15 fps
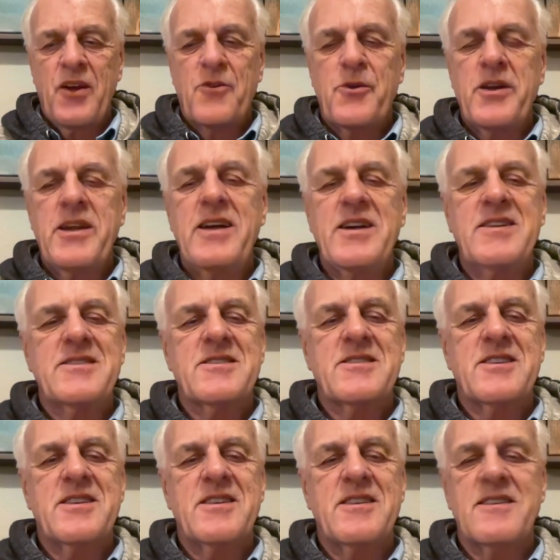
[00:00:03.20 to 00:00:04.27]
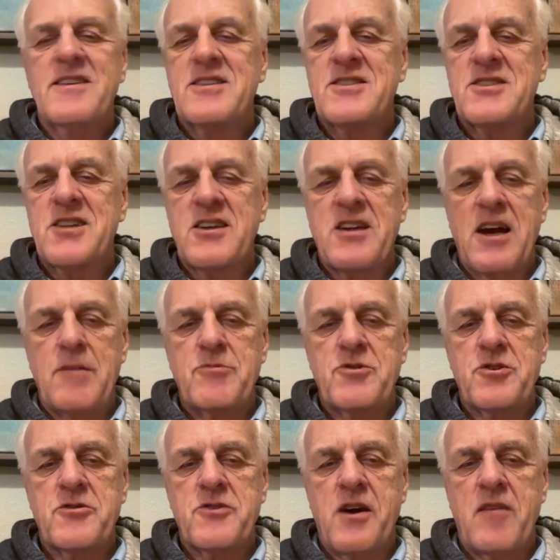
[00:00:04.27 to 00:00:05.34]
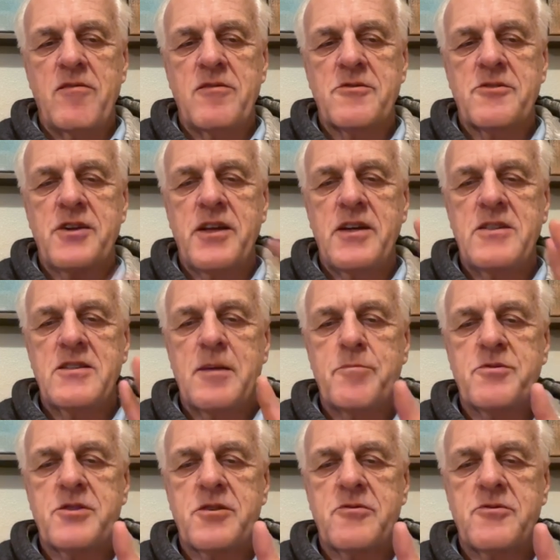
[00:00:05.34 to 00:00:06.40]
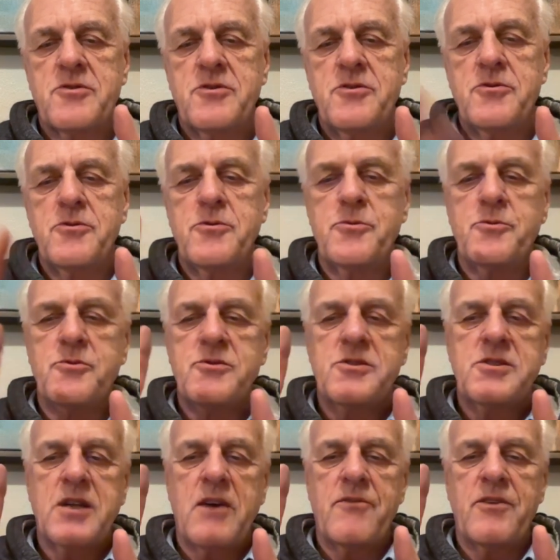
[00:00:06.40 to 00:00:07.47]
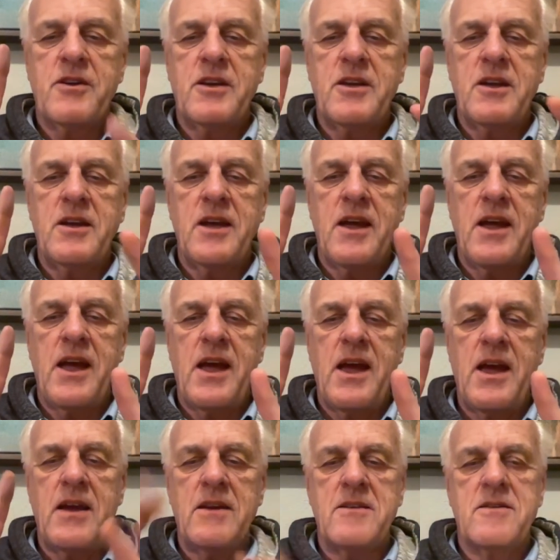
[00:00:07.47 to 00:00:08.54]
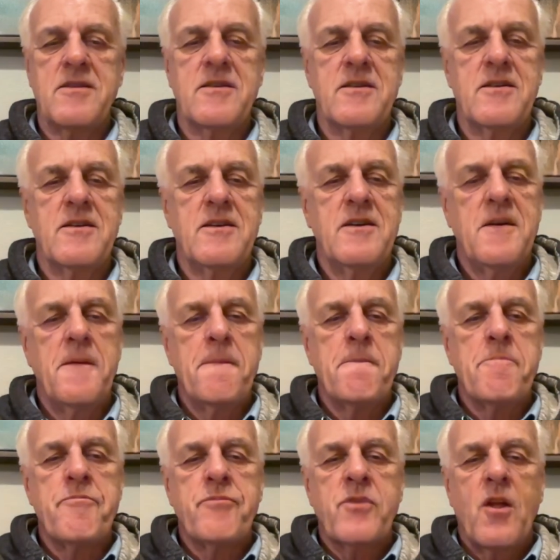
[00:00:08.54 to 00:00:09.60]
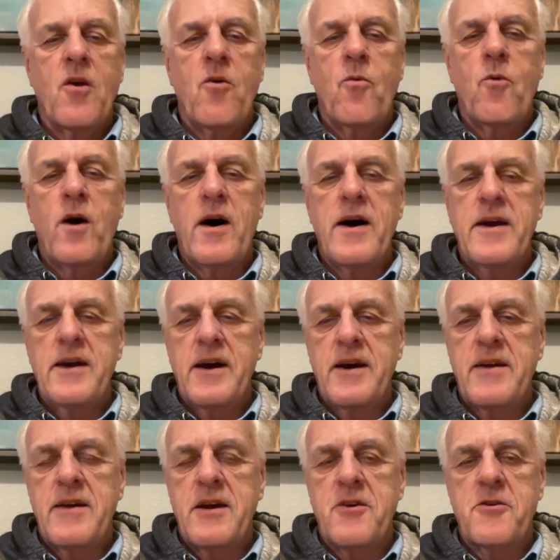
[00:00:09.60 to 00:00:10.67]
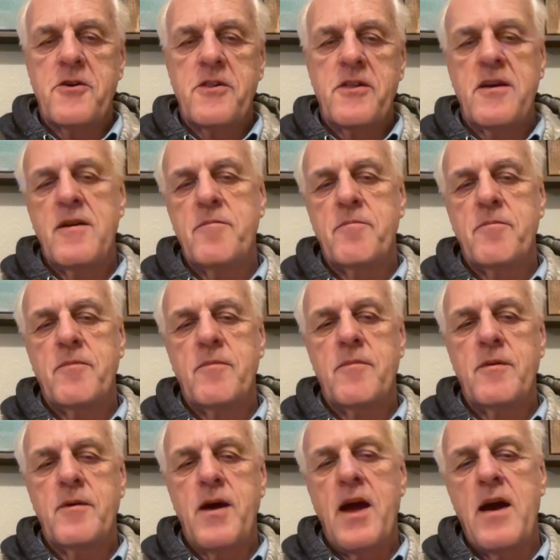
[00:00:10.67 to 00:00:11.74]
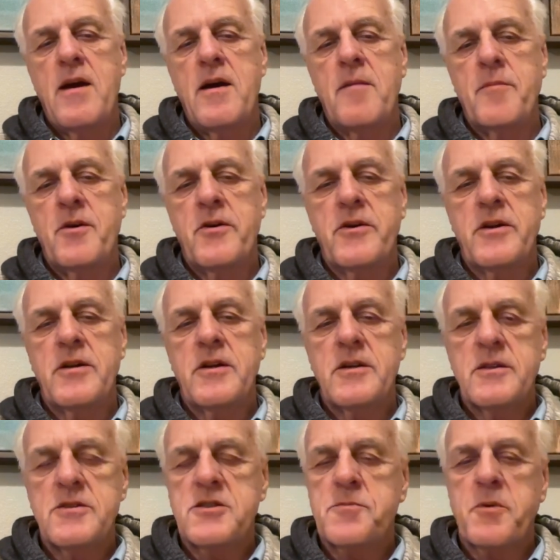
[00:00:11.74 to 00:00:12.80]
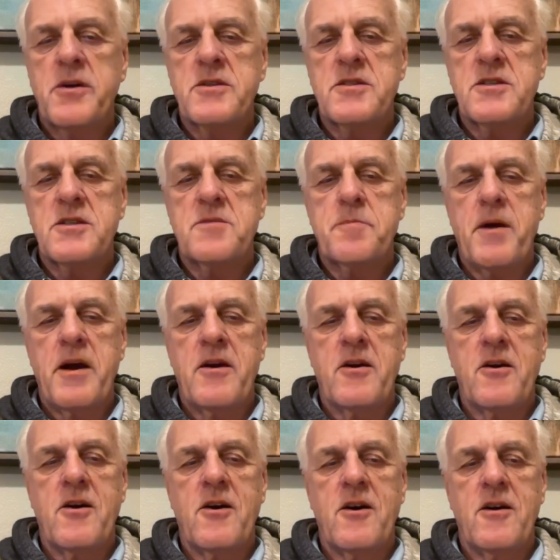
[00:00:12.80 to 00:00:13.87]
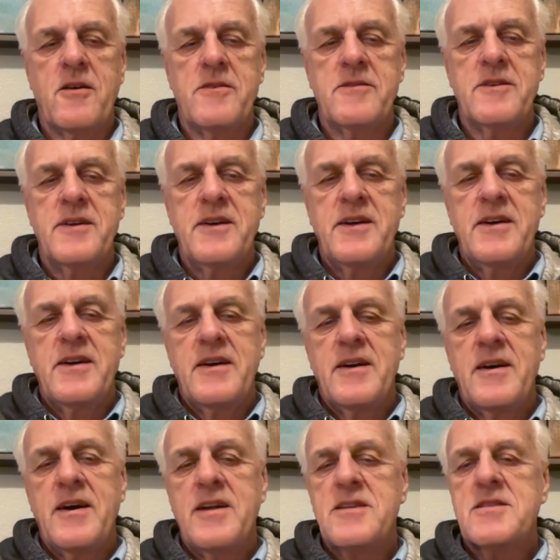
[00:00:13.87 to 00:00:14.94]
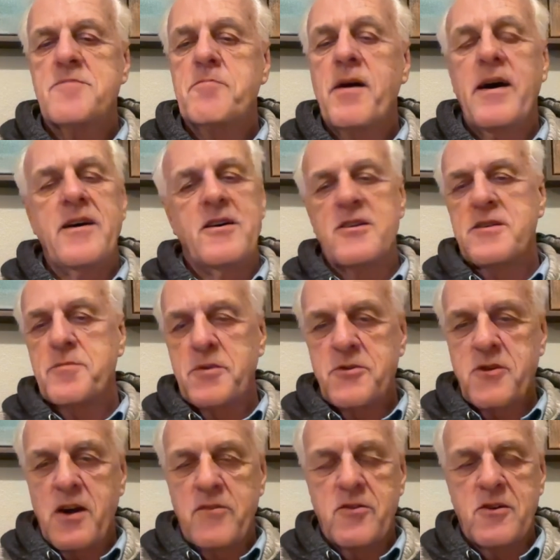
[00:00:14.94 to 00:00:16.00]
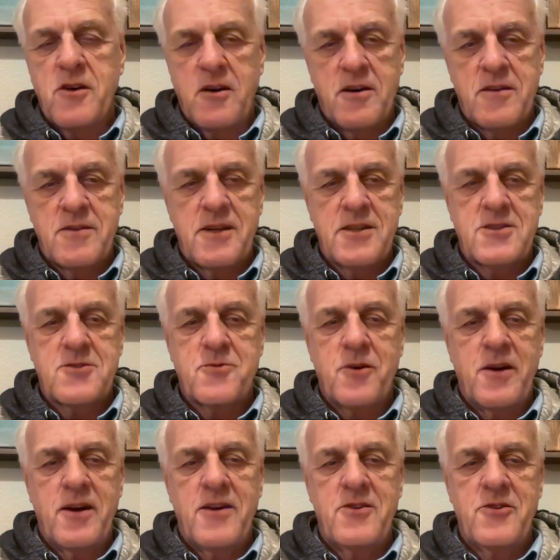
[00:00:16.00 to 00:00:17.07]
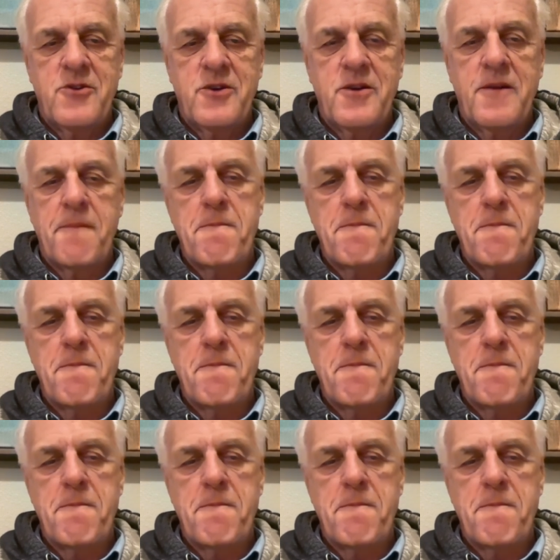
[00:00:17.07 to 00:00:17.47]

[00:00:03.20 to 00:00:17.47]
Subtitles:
Greetings. This is the Timeshare Traveler. Today is episode 278. Why I carry the American Express Aspire card. It's my ultimate travel card. That's why I do it.